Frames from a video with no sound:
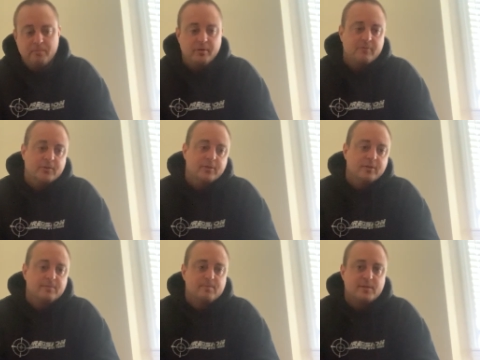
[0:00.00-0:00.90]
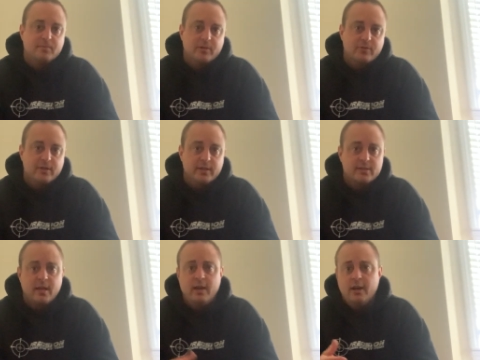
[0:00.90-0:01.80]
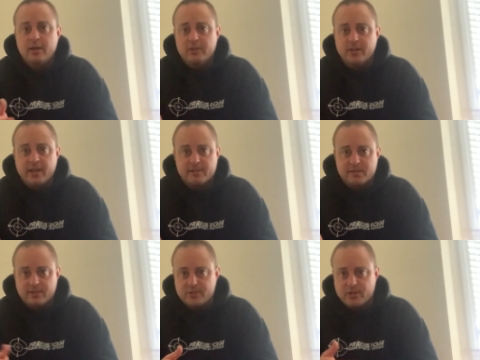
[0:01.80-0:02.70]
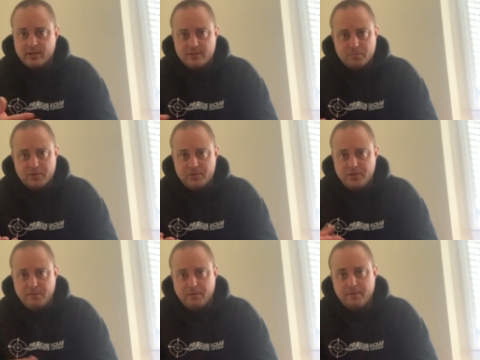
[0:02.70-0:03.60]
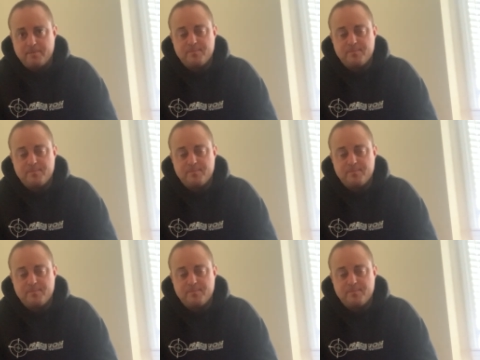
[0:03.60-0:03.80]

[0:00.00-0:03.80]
but for some other things. You can get a slingshot, it's pretty cheap.